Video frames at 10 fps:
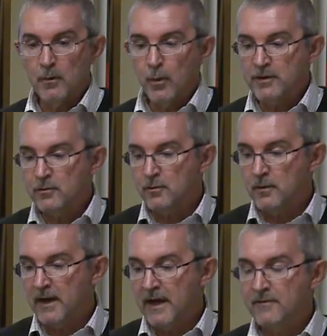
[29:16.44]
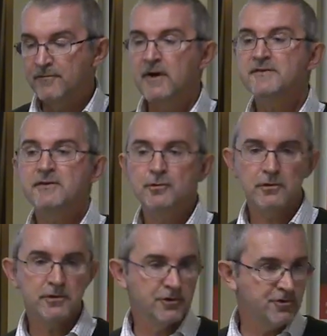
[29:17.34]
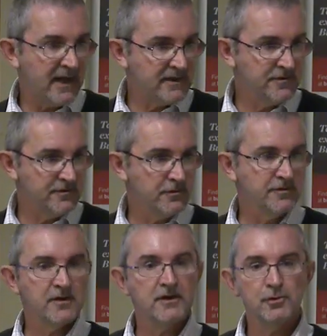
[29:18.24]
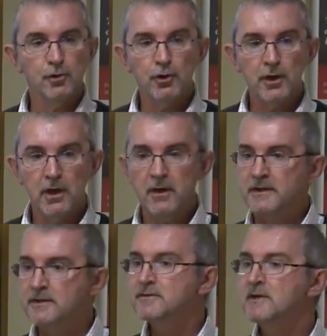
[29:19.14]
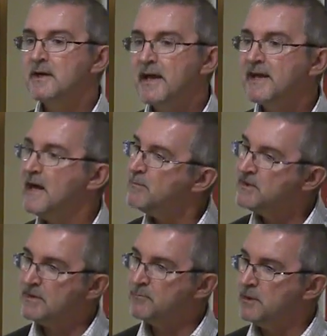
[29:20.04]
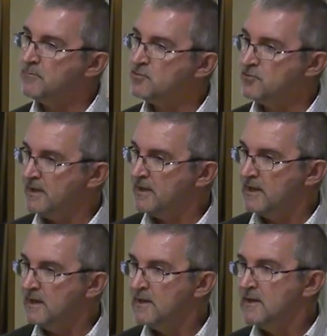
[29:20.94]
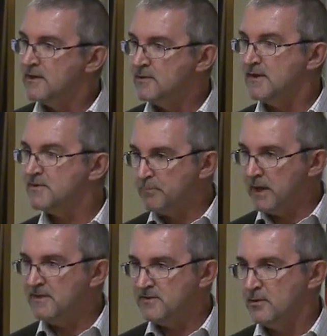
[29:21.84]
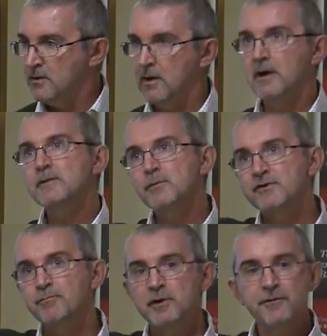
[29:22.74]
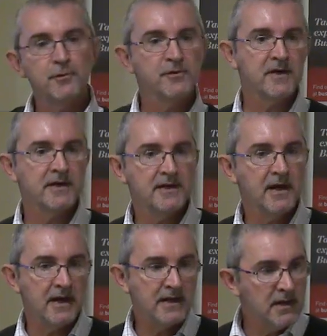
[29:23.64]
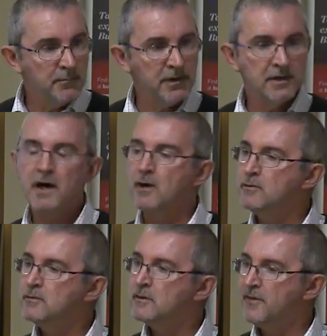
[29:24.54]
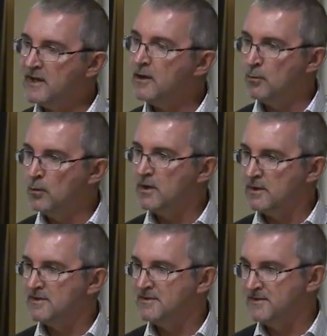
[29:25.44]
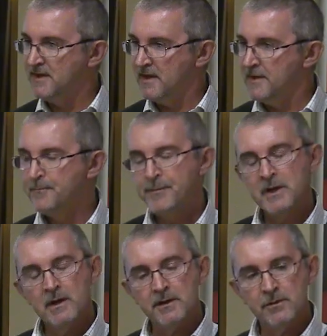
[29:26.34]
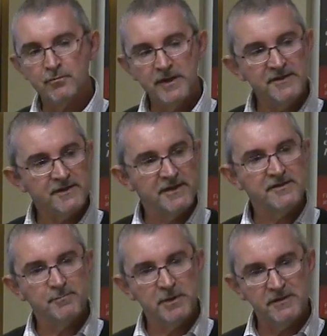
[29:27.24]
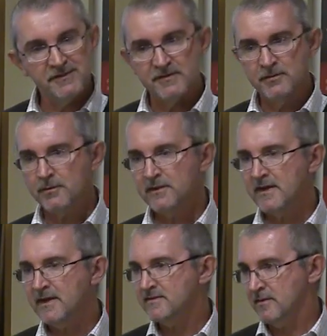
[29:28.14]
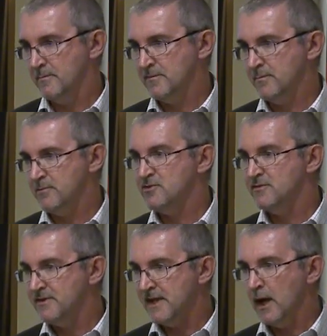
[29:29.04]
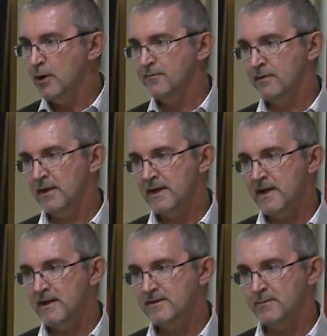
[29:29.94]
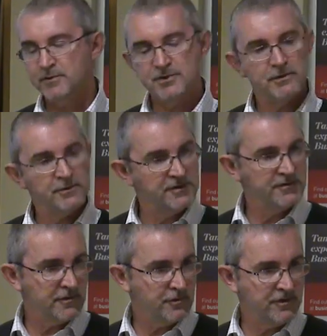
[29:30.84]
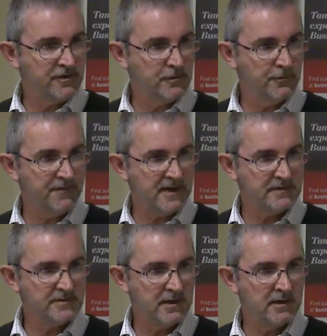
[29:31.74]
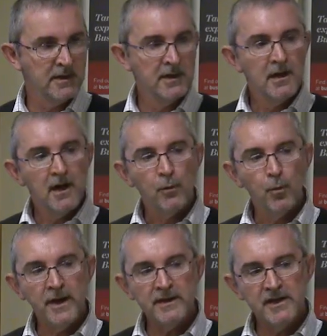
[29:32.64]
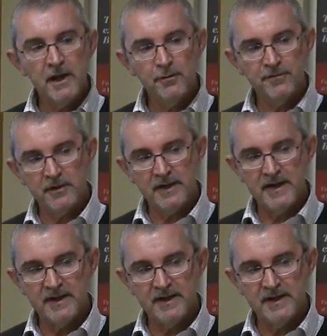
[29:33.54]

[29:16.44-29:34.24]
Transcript: when you're advising your contractors on site or your client, it can be sometimes tricky to explain to your client, well, it's a beautiful sunny day, but no, they can't work today. And the reason is because it's not the daytime temperature, it's the overnight air temperature which is the critical factor. And when the overnight